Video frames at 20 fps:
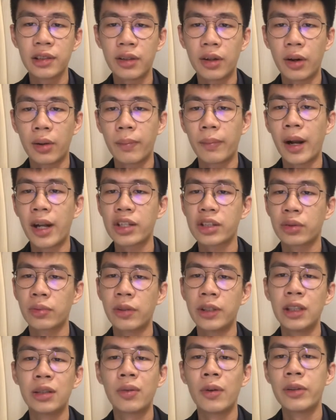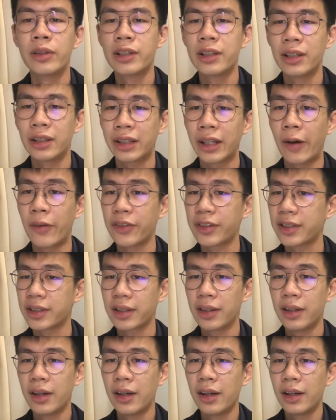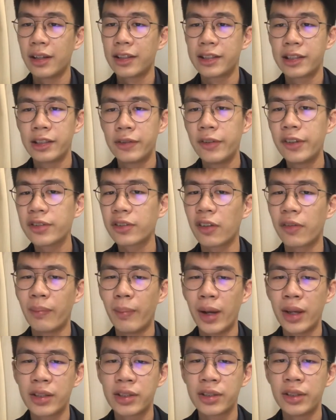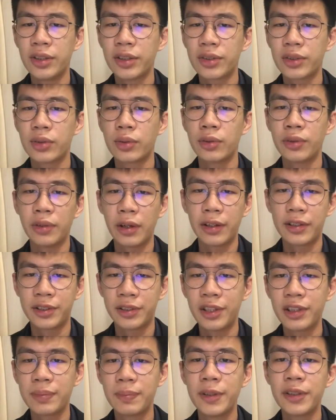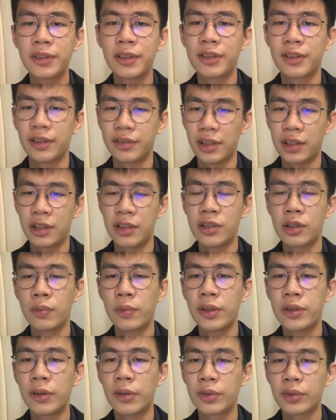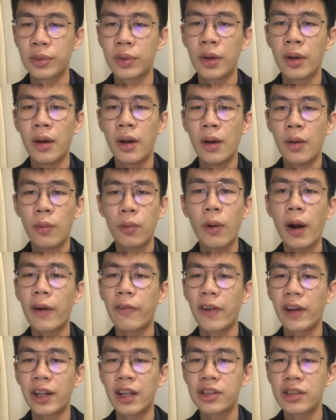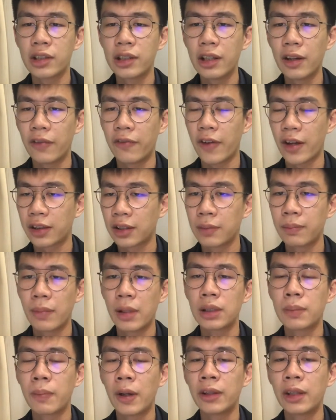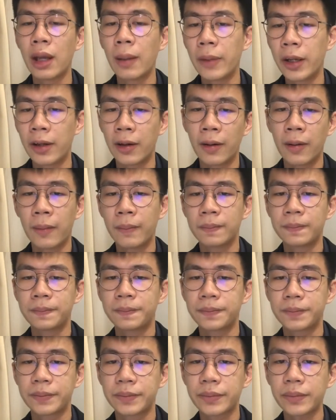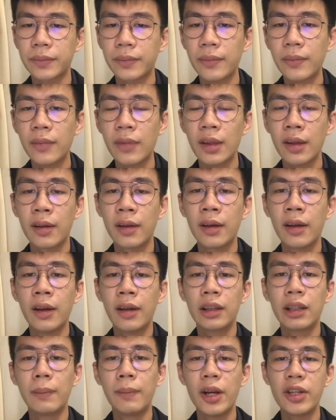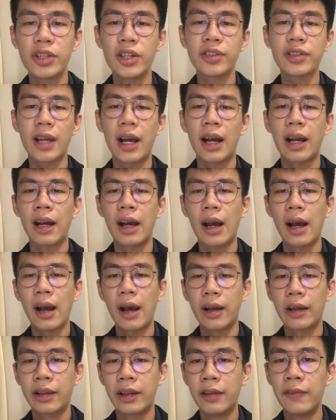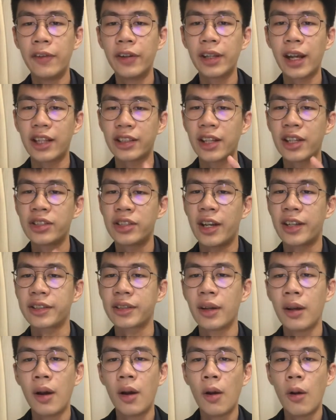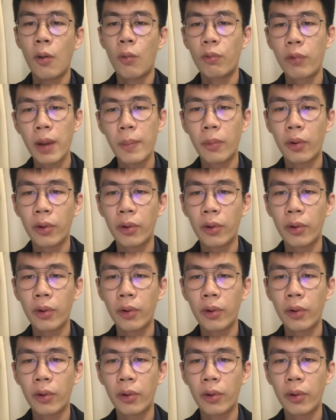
on March 2020 announced a series of measures to assist businesses and individuals who are financially affected by the pandemic. The measures given are such as where